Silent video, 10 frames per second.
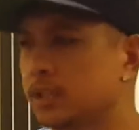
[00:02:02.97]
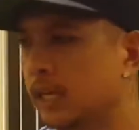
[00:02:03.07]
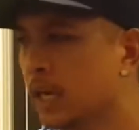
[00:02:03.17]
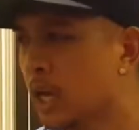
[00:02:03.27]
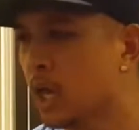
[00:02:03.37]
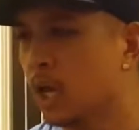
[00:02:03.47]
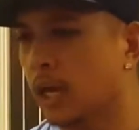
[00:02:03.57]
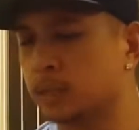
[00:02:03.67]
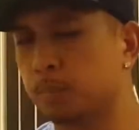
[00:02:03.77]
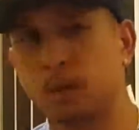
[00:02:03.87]
is that
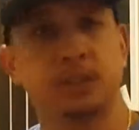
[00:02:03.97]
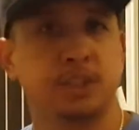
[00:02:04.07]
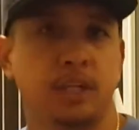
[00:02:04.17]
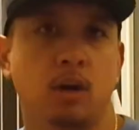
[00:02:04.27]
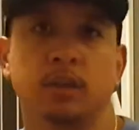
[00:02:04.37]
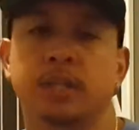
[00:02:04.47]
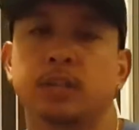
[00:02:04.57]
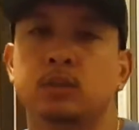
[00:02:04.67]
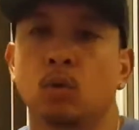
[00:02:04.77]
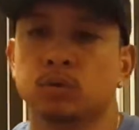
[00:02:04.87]
as plush as they are, they
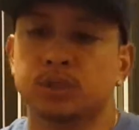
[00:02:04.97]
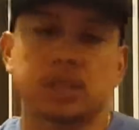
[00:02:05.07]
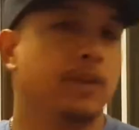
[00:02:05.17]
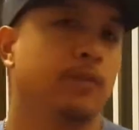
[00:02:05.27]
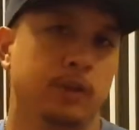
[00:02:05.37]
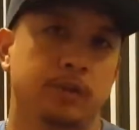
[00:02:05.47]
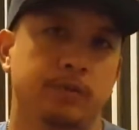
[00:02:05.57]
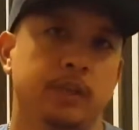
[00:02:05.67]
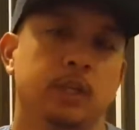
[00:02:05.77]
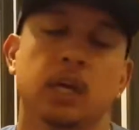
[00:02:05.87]
don't stifle your
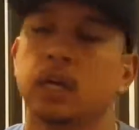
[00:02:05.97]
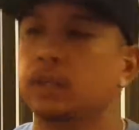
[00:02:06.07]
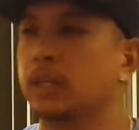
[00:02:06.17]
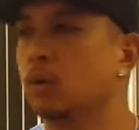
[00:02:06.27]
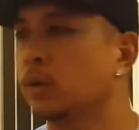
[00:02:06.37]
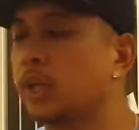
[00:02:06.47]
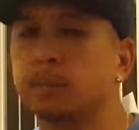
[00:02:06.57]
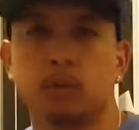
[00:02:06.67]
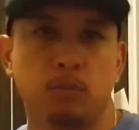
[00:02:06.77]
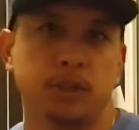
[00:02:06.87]
feet. They don't
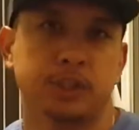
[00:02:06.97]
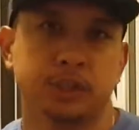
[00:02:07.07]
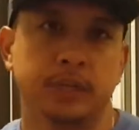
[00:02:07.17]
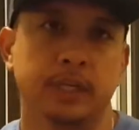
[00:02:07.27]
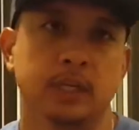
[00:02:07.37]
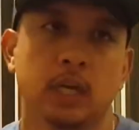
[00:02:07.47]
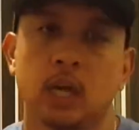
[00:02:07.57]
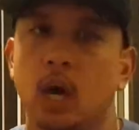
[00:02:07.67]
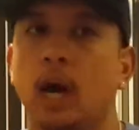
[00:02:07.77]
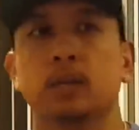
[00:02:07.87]
keep the moisture in.
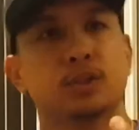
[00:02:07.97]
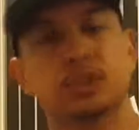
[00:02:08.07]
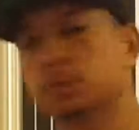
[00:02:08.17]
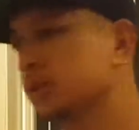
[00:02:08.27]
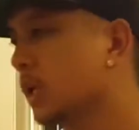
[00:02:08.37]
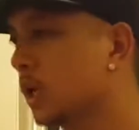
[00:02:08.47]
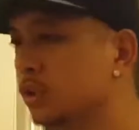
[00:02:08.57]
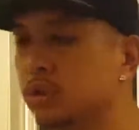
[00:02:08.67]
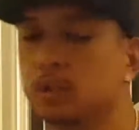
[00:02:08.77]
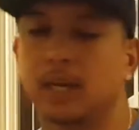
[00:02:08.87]
I know some
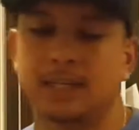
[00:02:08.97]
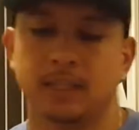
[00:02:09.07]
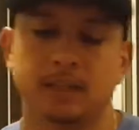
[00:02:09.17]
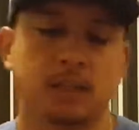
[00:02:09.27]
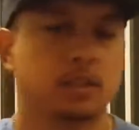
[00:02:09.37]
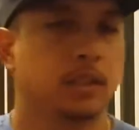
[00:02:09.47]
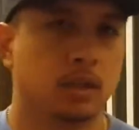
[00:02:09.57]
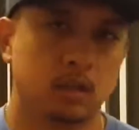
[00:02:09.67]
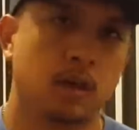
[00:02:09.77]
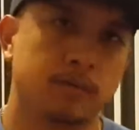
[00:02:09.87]
socks do that and it tends to get
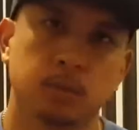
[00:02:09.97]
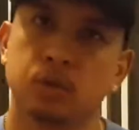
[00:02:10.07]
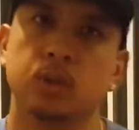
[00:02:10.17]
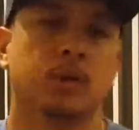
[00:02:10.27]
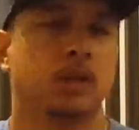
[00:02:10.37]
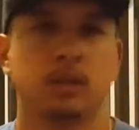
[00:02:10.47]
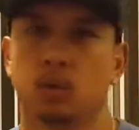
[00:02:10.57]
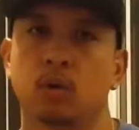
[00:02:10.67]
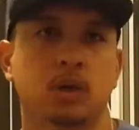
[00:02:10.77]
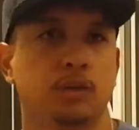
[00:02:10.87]
uncomfortable. You want to cut
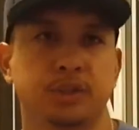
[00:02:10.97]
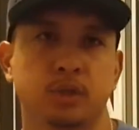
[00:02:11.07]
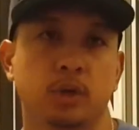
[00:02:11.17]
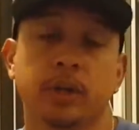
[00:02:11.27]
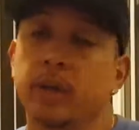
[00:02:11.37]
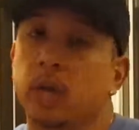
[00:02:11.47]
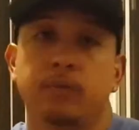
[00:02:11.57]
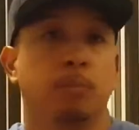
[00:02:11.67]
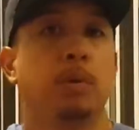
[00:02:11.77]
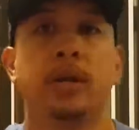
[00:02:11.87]
your workout short.
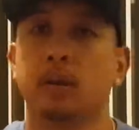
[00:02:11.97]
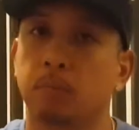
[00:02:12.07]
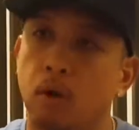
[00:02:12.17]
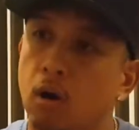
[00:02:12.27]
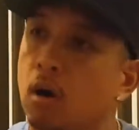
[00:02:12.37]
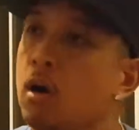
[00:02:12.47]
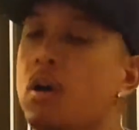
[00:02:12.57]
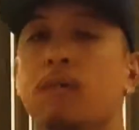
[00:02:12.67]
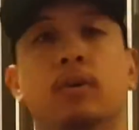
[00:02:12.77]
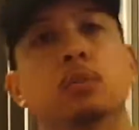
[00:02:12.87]
If you're playing ball,
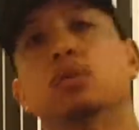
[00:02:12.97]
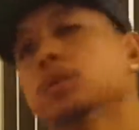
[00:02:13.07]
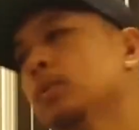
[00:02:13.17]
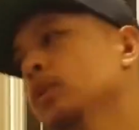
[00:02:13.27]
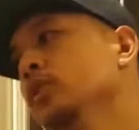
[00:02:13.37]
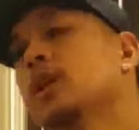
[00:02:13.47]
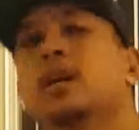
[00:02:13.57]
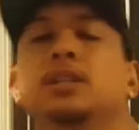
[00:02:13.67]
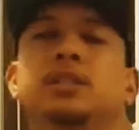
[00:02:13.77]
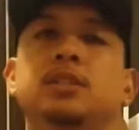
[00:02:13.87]
for the most part, you're
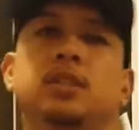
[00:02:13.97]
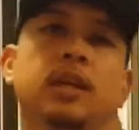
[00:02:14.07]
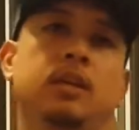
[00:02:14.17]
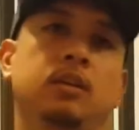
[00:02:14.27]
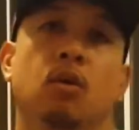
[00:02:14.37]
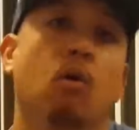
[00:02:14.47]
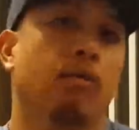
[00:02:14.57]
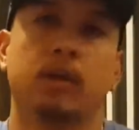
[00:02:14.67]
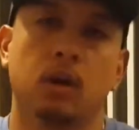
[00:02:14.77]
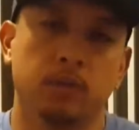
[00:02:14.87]
kind of just like, you're
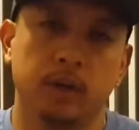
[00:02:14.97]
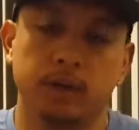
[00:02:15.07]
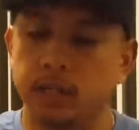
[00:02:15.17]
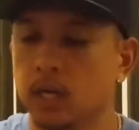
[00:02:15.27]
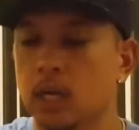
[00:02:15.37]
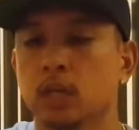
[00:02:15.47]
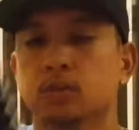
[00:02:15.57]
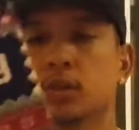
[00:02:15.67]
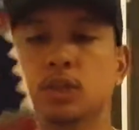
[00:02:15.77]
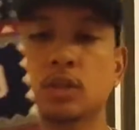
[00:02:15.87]
over it already, right?
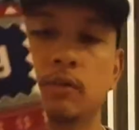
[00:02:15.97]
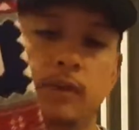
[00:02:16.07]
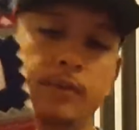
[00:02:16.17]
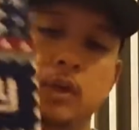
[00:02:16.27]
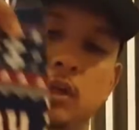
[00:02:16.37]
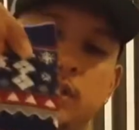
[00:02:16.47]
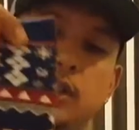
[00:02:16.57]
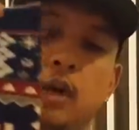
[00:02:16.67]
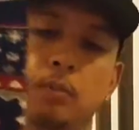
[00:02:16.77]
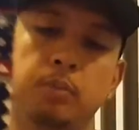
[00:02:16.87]
So these are very good
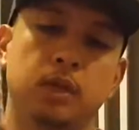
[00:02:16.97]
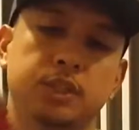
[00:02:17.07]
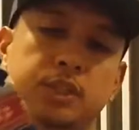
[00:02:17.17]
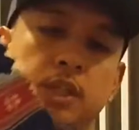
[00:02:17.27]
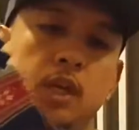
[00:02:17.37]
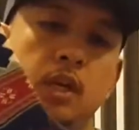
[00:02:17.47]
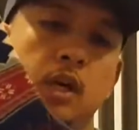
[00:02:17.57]
plush